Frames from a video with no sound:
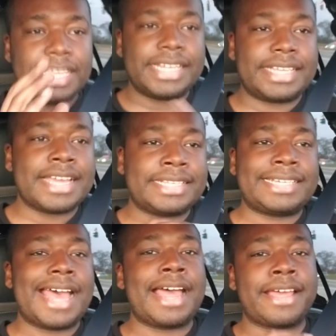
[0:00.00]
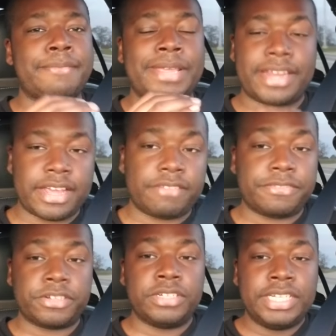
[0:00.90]
It takes time and
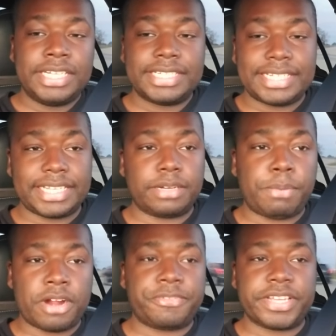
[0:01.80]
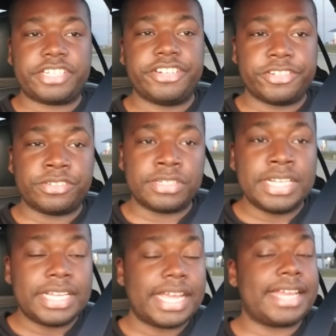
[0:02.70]
effort to get a perfect
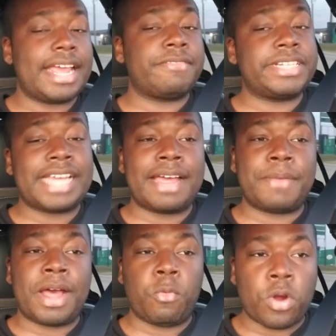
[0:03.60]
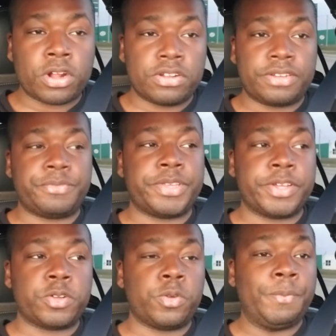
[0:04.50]
tune, and every time I work on a
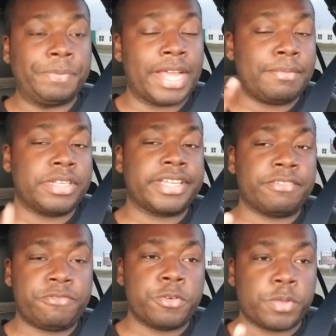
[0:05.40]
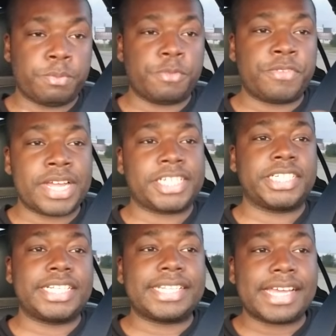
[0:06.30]
vehicle, I'm looking for the
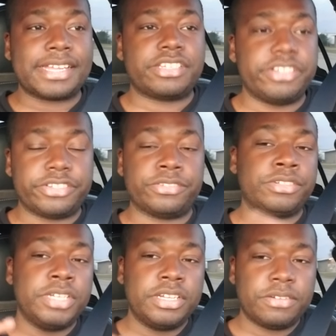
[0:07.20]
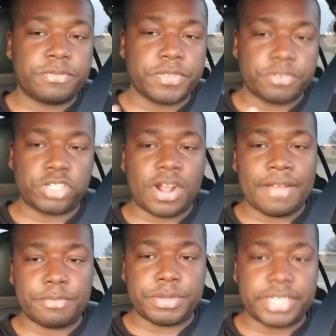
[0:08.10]
perfection in that tune for the
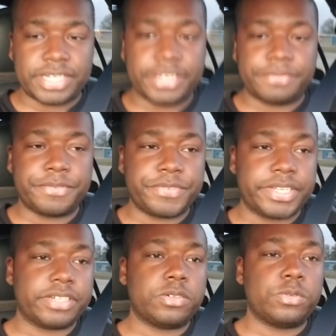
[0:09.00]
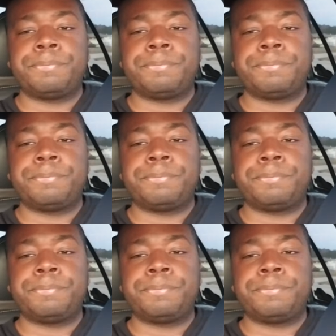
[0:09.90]
drivability of the vehicle.